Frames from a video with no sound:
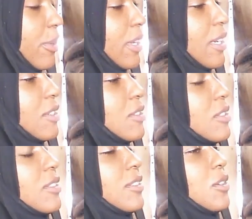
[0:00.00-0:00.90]
it, it
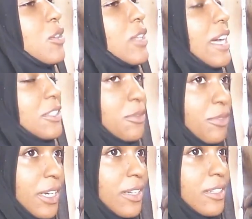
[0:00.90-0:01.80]
doesn't all catch on
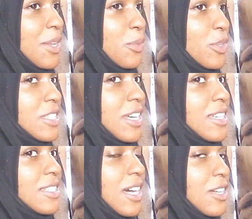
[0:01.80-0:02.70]
fire, and in which
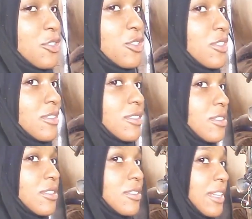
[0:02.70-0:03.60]
case I'll just
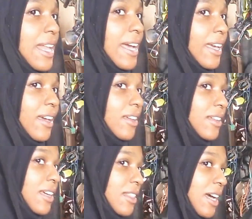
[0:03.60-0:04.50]
leg it
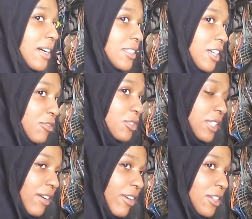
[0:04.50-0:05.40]
in that general
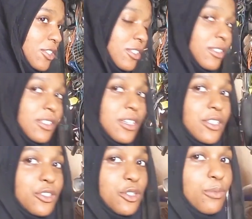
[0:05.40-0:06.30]
direction,
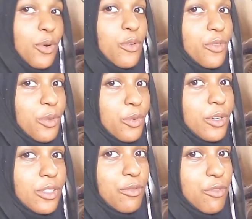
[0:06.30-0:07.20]
jump over the
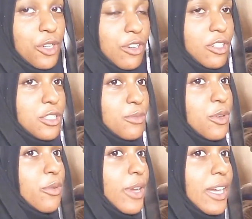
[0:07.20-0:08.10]
wall, run across the
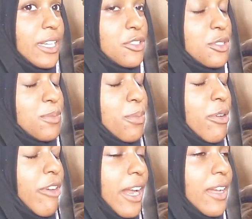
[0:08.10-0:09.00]
motorway, and just
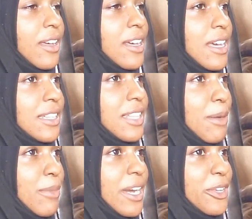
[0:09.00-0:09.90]
pray that my